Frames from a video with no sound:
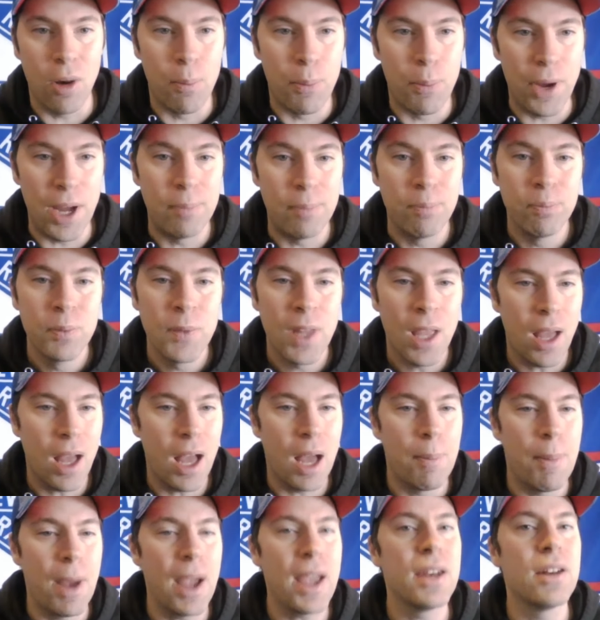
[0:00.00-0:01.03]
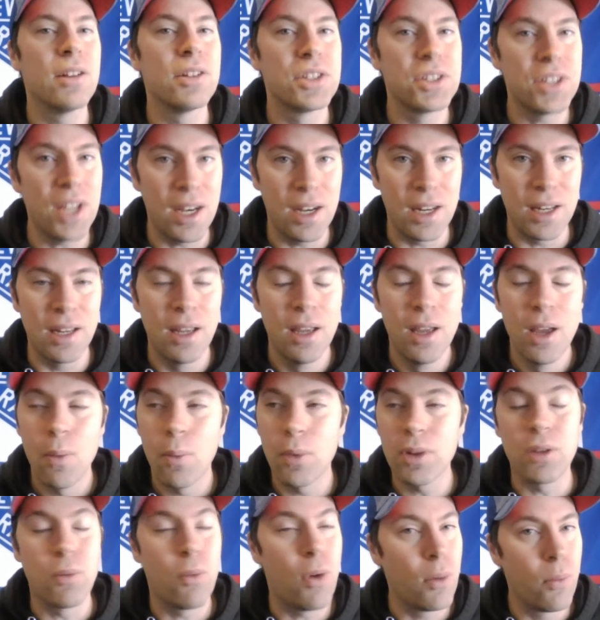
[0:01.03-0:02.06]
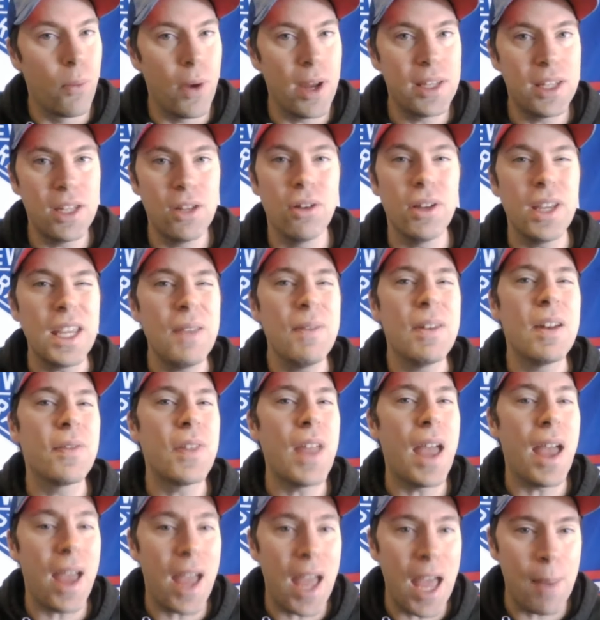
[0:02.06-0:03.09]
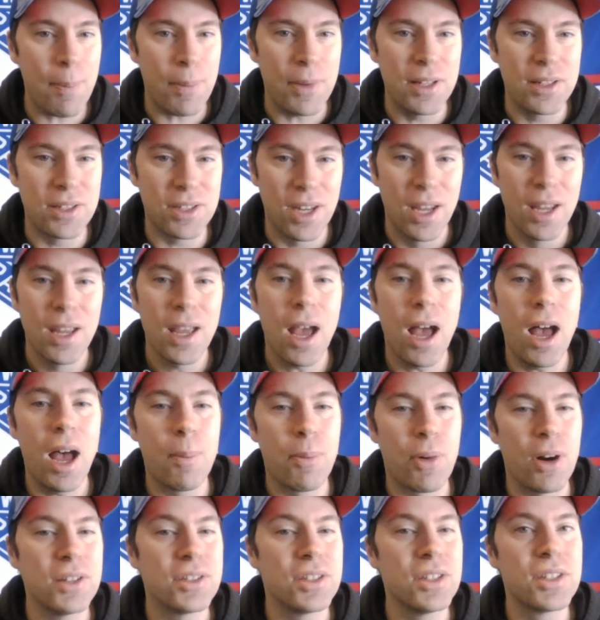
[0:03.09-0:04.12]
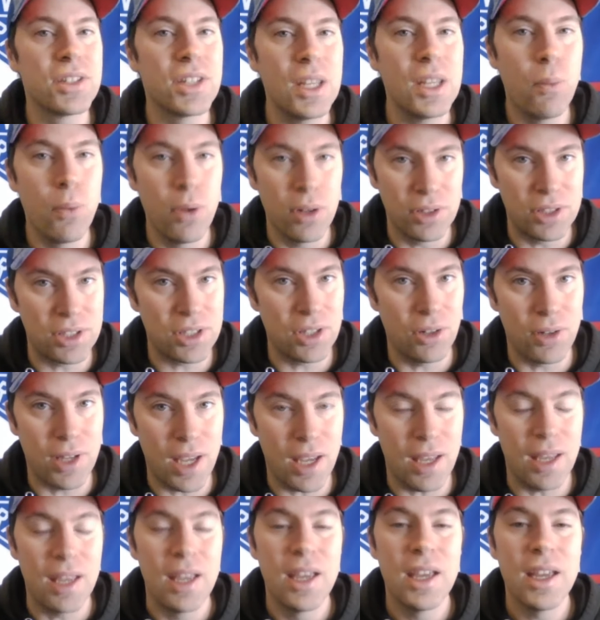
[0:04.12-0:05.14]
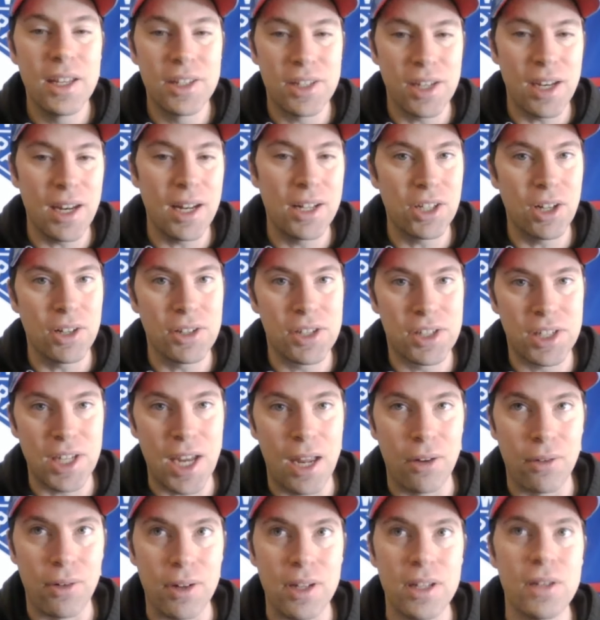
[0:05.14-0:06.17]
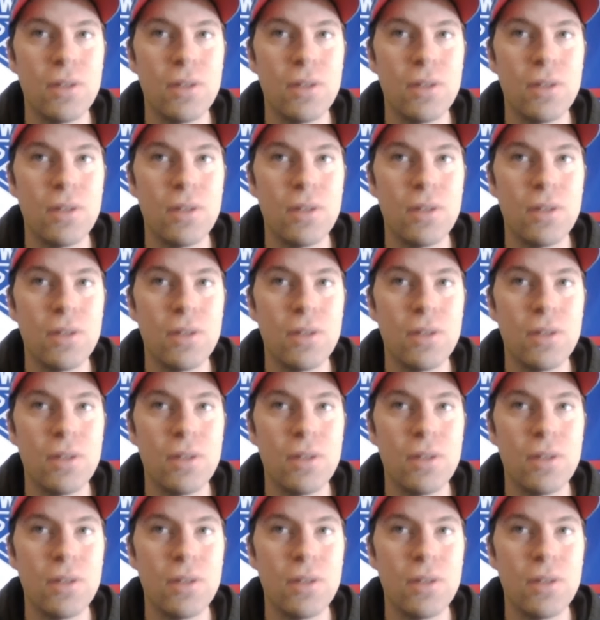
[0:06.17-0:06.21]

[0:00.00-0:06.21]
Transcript: But my understanding with the one-way deal, even if that happens, Brodzinski will still get his NHL salary.